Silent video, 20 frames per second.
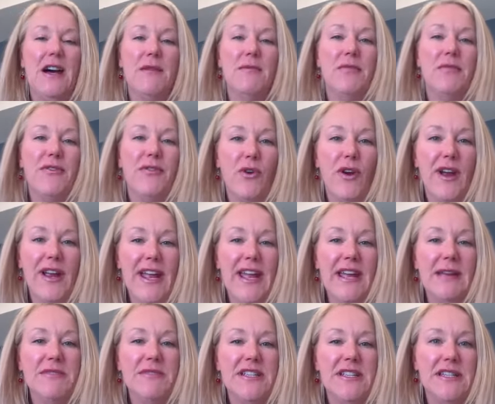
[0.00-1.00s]
before I
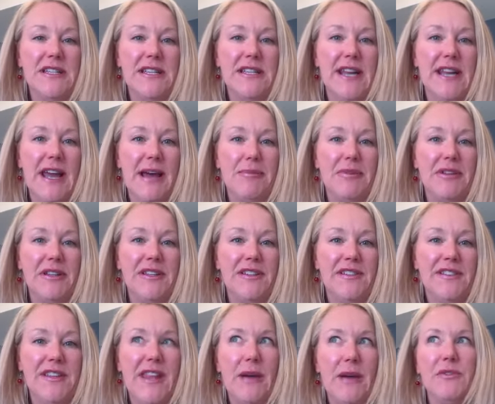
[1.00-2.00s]
came to
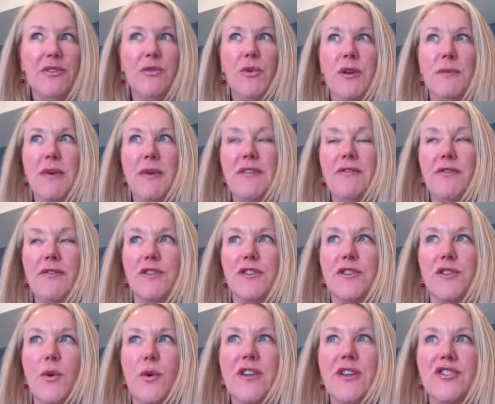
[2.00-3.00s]
Indianapolis. And that was one of my first
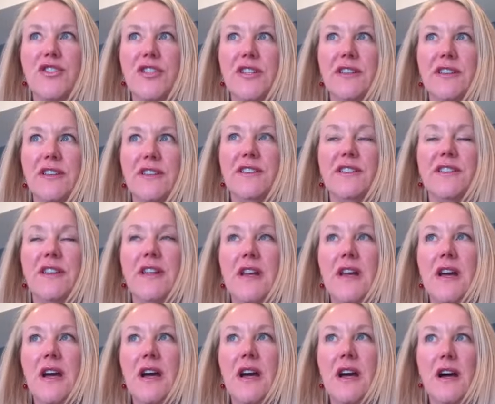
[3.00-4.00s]
questions
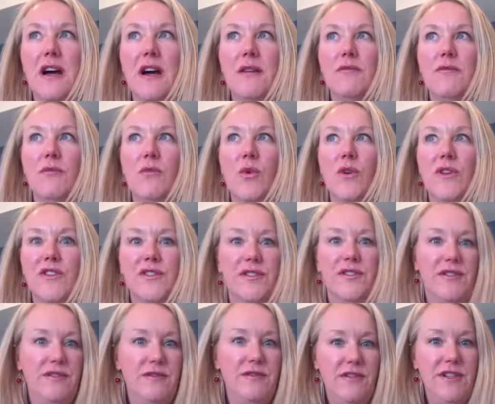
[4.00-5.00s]
was,
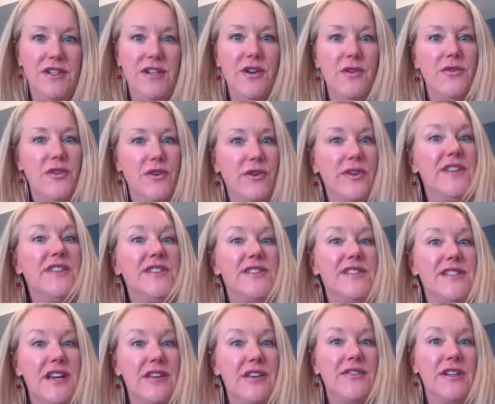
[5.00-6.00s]
there is
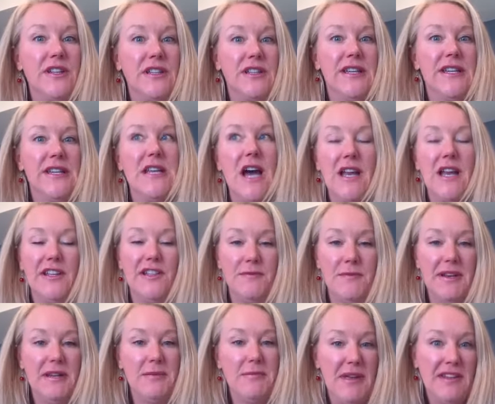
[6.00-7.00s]
definitely not as
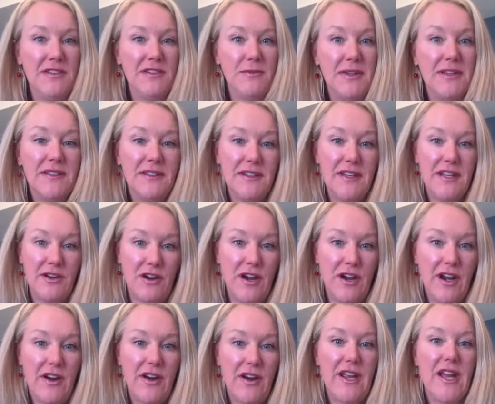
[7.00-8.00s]
many basements in our
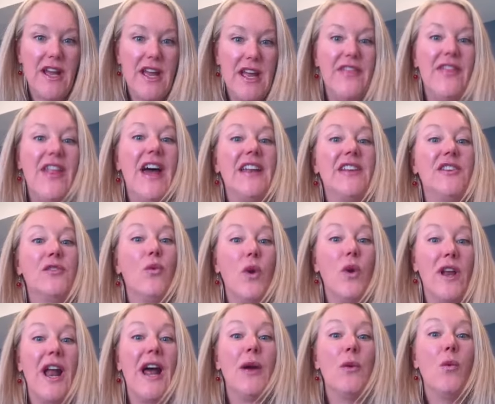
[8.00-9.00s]
area. And that is what
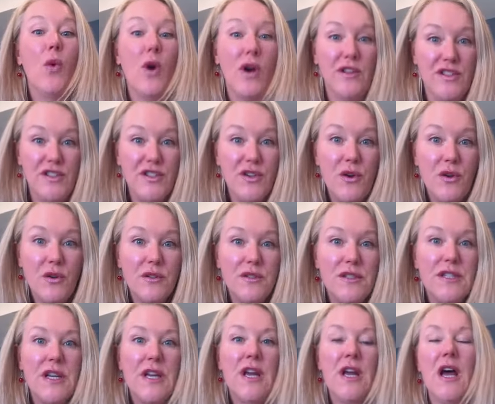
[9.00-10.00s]
I was told,
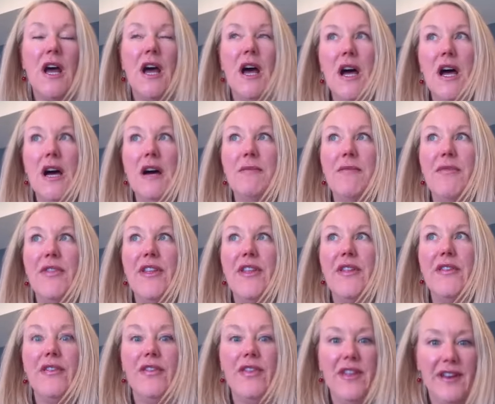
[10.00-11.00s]

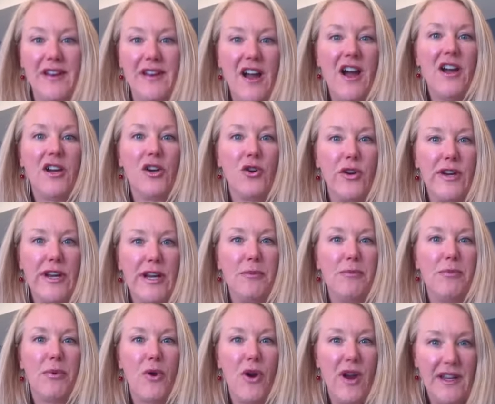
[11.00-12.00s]
that concrete
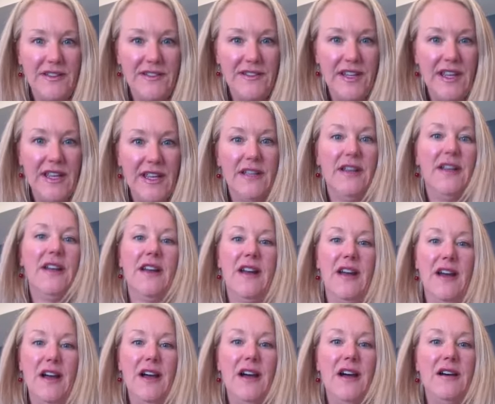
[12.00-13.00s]
pricing
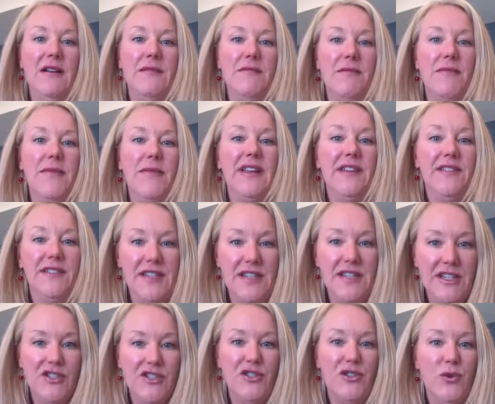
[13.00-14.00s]
is an
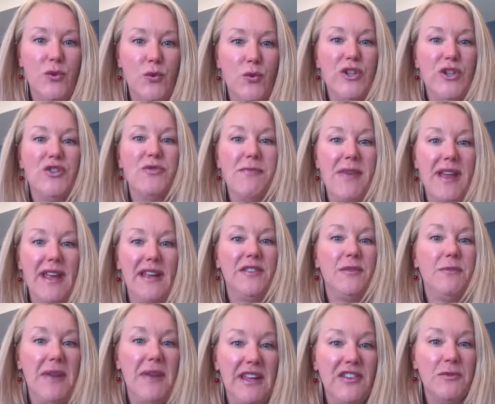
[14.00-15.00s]
issue, which makes
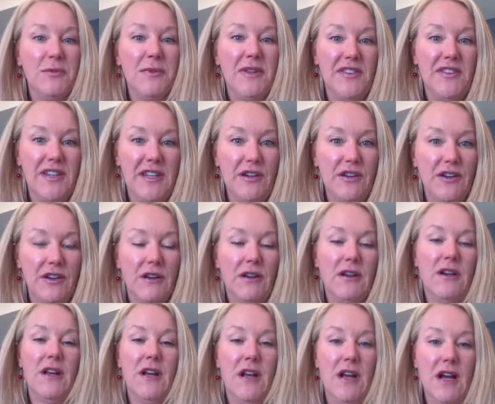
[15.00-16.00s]
basements here